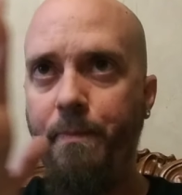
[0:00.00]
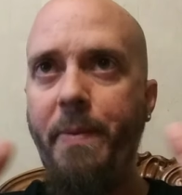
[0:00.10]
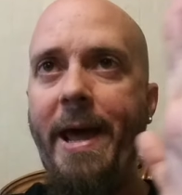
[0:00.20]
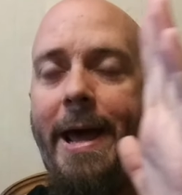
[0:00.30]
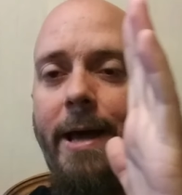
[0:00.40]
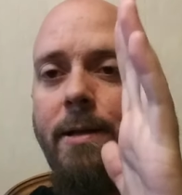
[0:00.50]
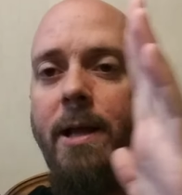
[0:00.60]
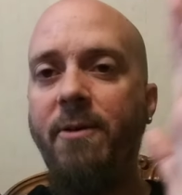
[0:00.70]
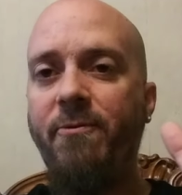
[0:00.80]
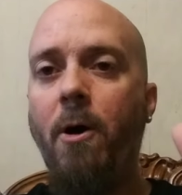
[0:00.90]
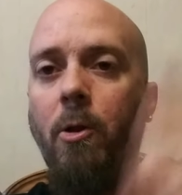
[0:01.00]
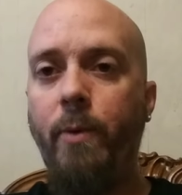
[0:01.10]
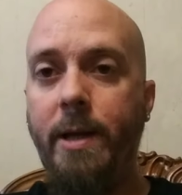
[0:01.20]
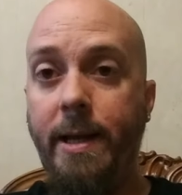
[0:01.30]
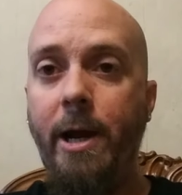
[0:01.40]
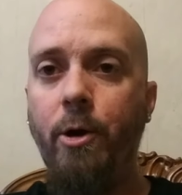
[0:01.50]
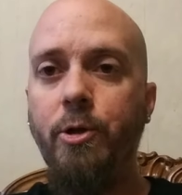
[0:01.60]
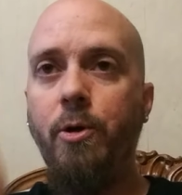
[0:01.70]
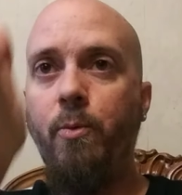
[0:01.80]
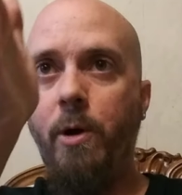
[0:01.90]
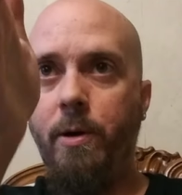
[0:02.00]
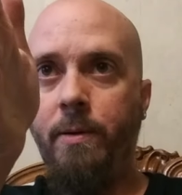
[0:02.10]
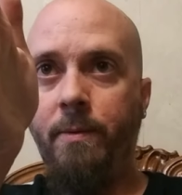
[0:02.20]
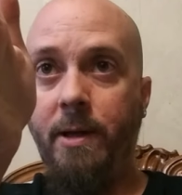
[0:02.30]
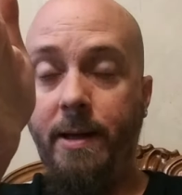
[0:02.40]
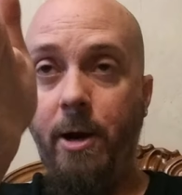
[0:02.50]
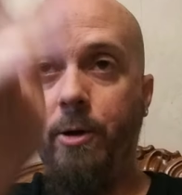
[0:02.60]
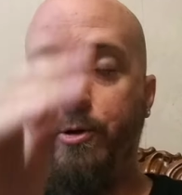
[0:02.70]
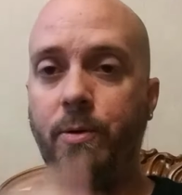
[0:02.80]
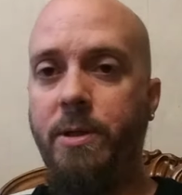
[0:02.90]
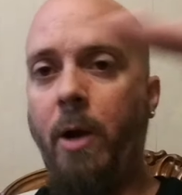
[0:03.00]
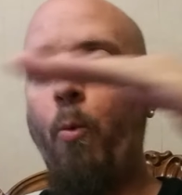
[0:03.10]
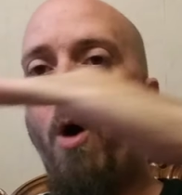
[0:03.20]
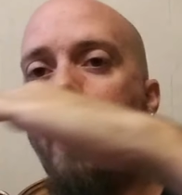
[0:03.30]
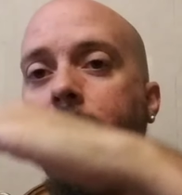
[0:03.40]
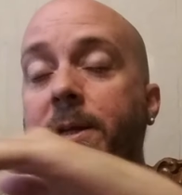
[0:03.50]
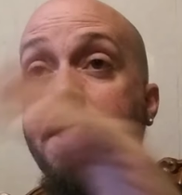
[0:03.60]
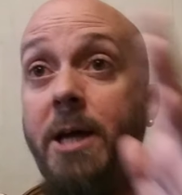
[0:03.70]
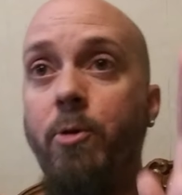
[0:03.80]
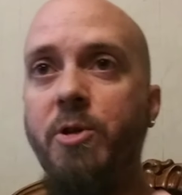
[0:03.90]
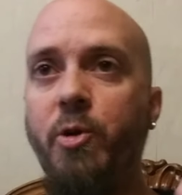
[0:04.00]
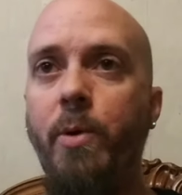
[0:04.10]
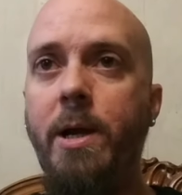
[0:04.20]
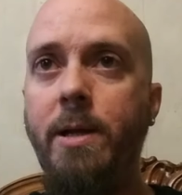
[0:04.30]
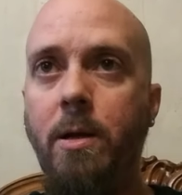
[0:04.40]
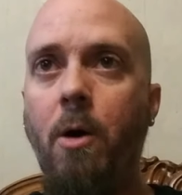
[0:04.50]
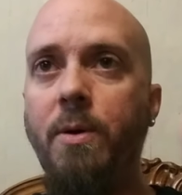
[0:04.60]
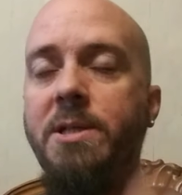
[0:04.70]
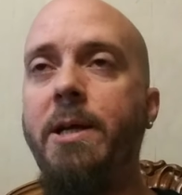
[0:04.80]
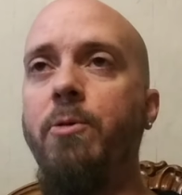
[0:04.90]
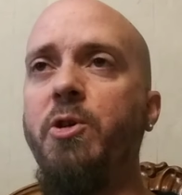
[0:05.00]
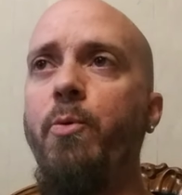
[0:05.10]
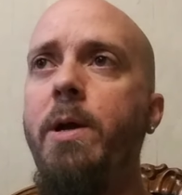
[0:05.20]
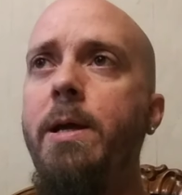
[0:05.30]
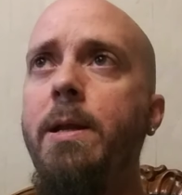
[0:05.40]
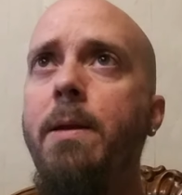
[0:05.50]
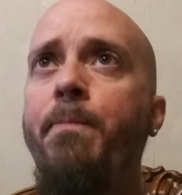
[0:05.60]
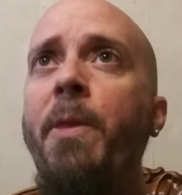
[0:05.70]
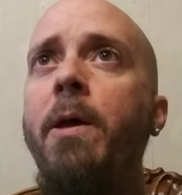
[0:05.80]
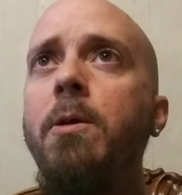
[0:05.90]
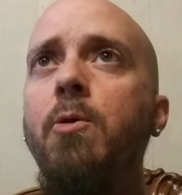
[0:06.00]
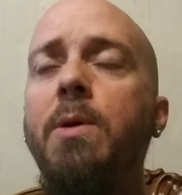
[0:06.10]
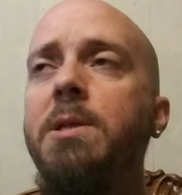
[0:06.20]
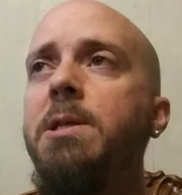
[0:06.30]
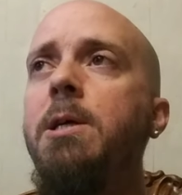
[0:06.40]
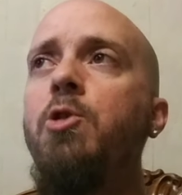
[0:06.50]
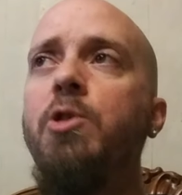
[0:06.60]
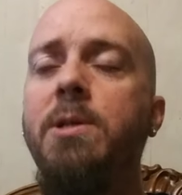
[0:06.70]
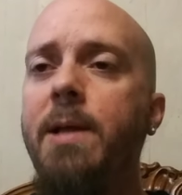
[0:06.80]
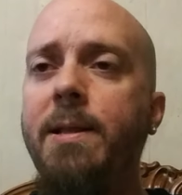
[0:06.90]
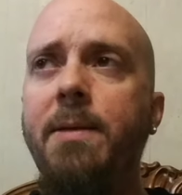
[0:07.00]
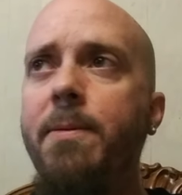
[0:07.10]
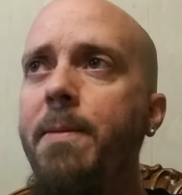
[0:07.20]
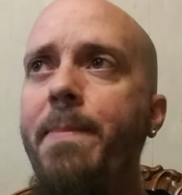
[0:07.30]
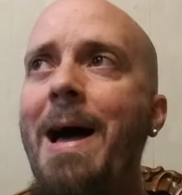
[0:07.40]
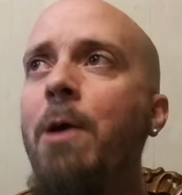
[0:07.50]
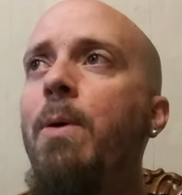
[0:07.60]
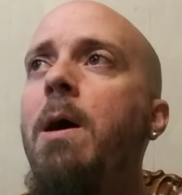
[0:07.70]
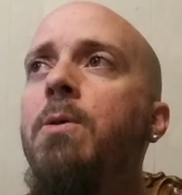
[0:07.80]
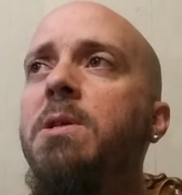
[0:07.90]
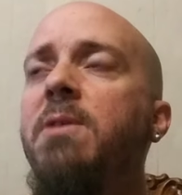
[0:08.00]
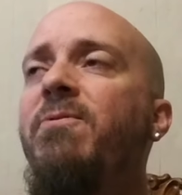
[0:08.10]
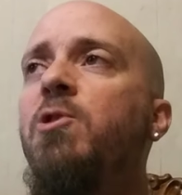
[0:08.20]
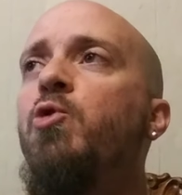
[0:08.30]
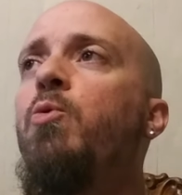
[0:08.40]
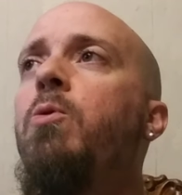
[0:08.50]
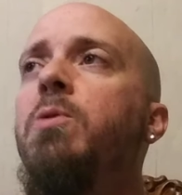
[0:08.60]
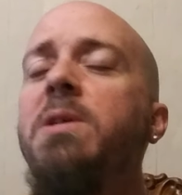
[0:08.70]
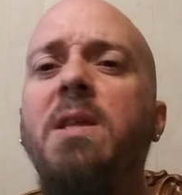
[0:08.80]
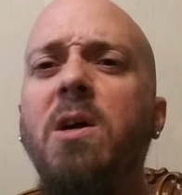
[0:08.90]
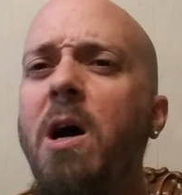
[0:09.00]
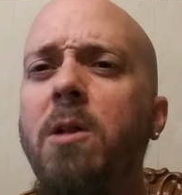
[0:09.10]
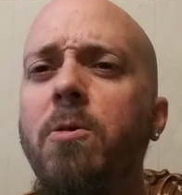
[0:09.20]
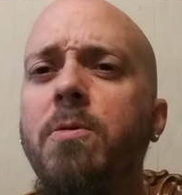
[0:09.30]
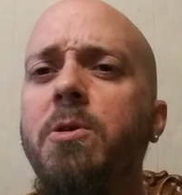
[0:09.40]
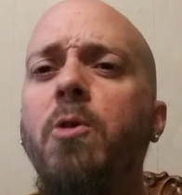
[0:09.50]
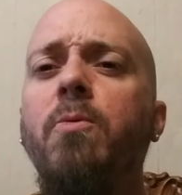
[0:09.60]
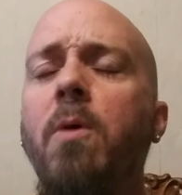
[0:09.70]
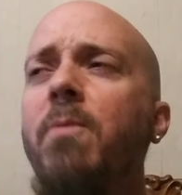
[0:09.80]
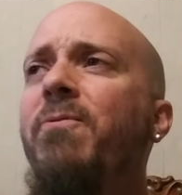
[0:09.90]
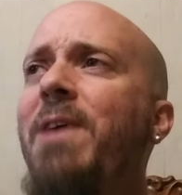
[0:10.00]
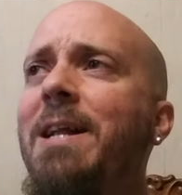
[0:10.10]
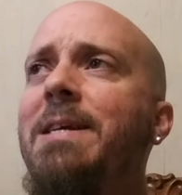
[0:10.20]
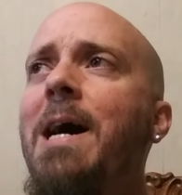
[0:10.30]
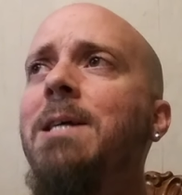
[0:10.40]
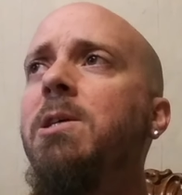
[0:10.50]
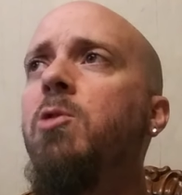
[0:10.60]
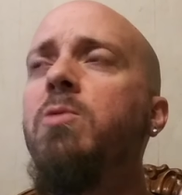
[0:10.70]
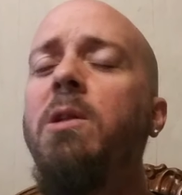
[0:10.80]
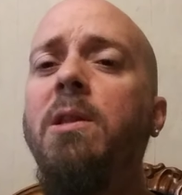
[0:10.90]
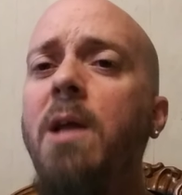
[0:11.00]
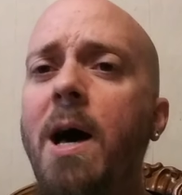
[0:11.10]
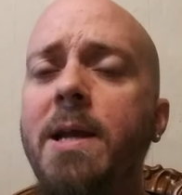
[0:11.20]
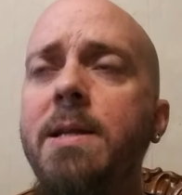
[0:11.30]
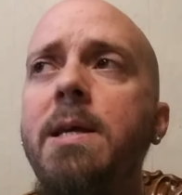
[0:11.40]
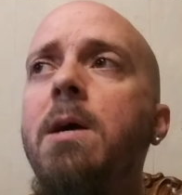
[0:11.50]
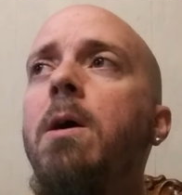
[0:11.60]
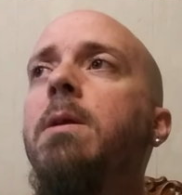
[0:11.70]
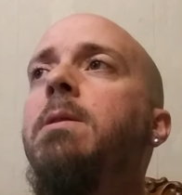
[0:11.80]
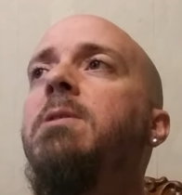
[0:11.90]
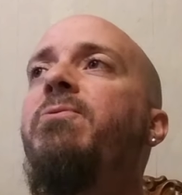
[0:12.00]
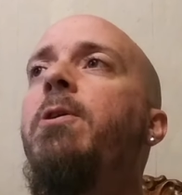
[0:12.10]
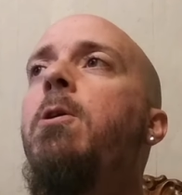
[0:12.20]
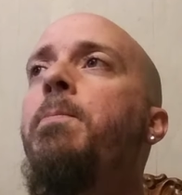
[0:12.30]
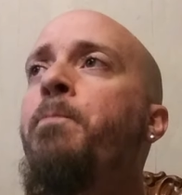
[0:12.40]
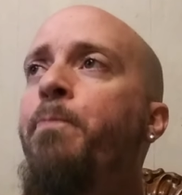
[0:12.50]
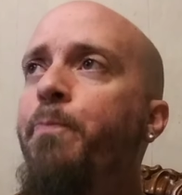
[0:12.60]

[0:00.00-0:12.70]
pan, like following a character, where the character is like walking center screen and always center screen, and you can see just like the backgrounds and the visuals and the colors are fantastic. There's a lot of neon in this film.